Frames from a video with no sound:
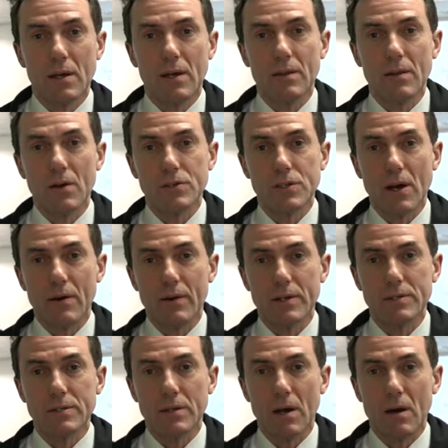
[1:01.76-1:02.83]
in those
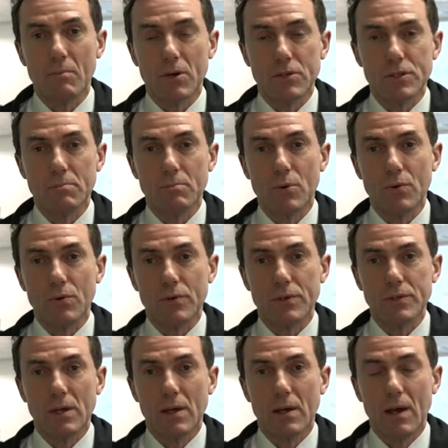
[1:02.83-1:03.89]
areas that are most
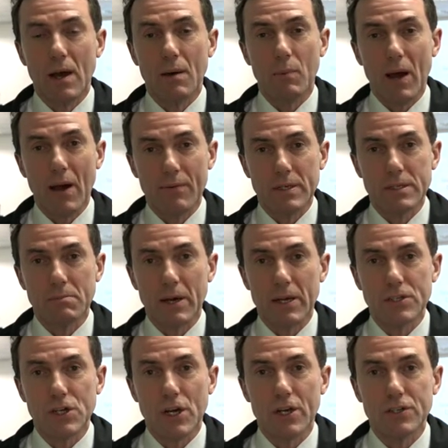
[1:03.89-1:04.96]
important. And we're having to
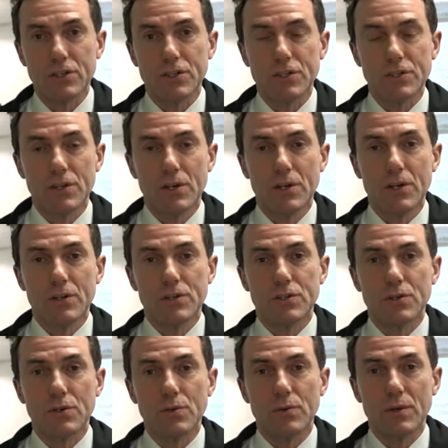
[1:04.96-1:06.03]
make changes
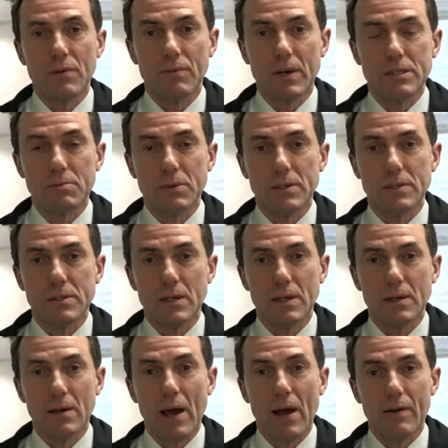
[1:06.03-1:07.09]
to the investment
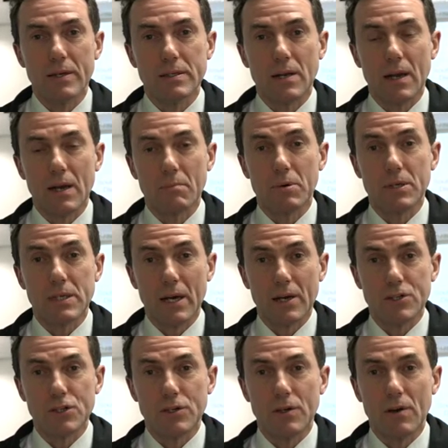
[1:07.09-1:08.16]
in areas like
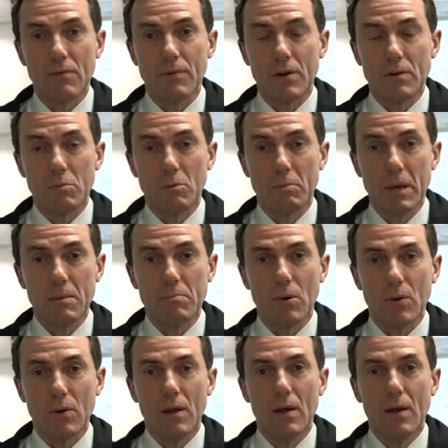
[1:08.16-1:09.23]
protection of vulnerable
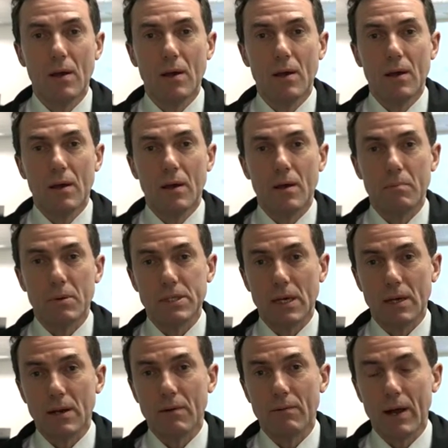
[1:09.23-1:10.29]
people,
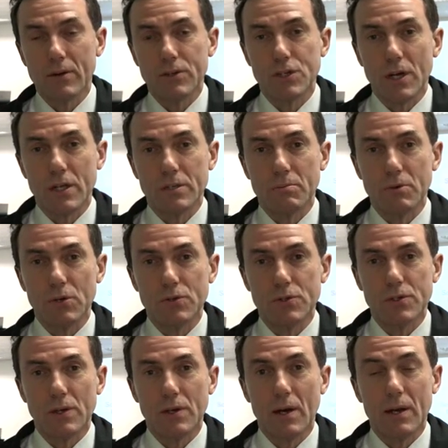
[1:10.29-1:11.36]
particularly around child
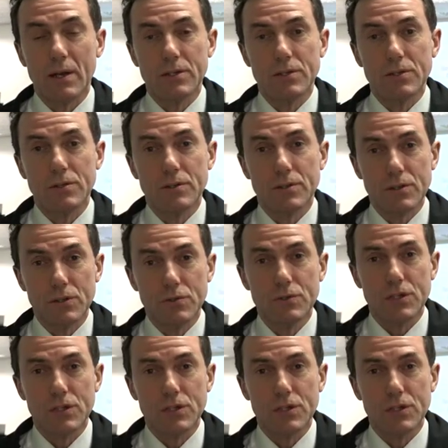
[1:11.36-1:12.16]
abuse. And in, to do